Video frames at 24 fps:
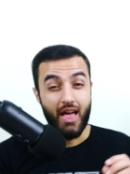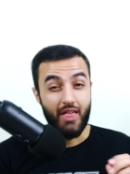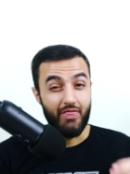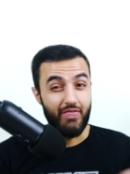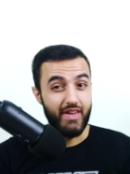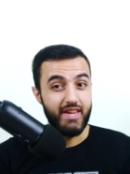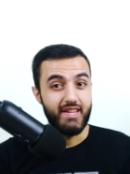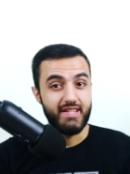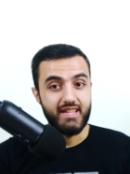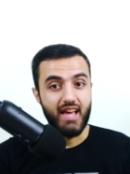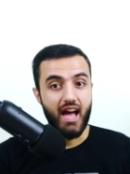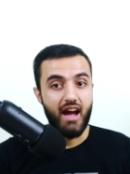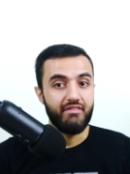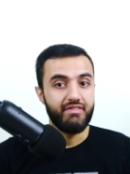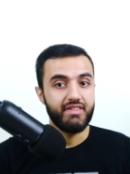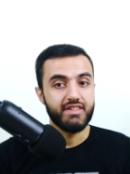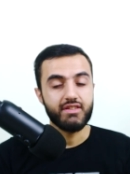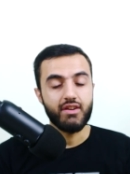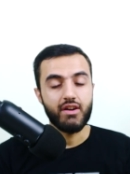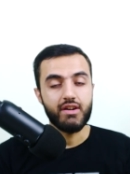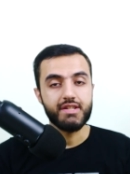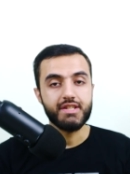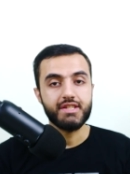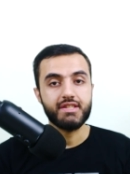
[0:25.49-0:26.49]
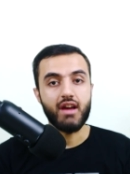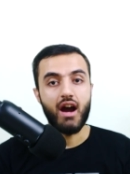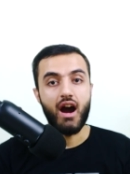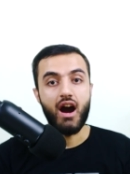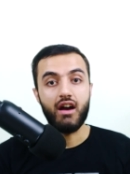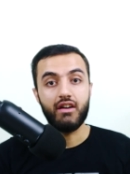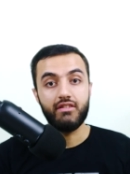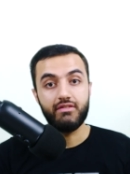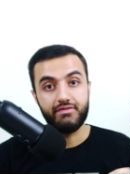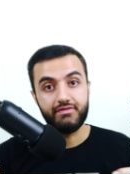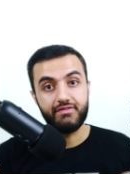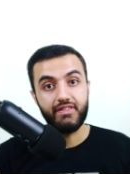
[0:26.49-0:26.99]
These avatars
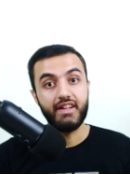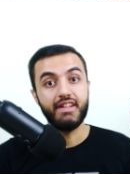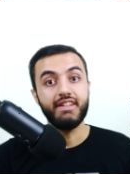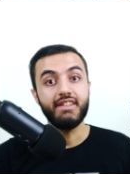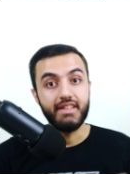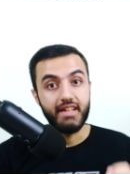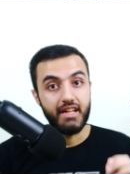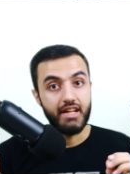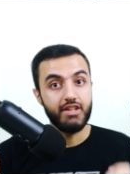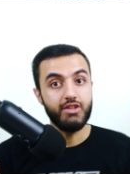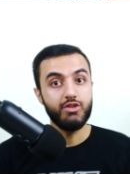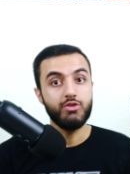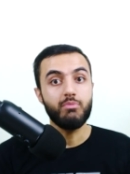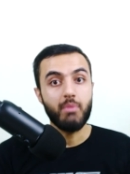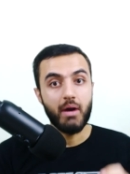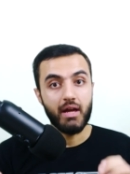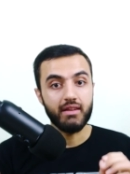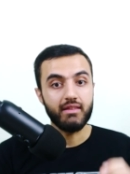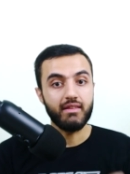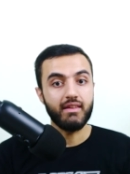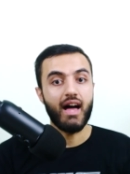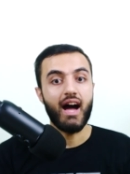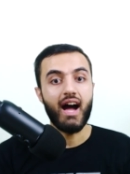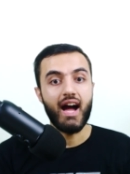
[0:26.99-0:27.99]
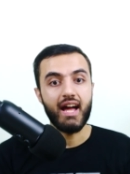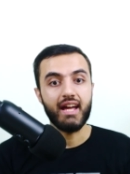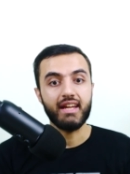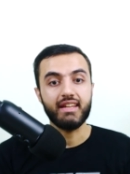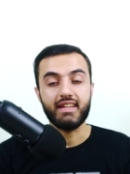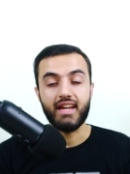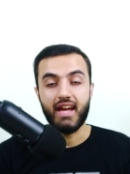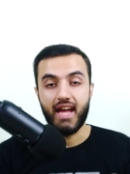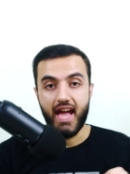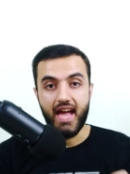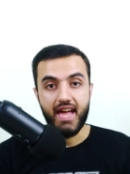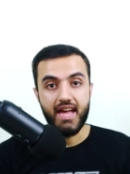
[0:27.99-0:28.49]
are very human-like
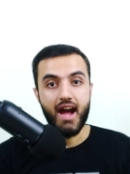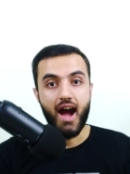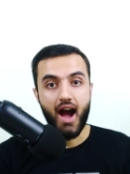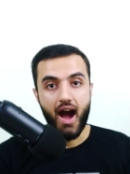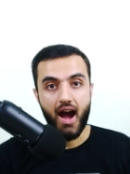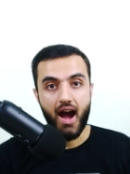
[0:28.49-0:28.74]
A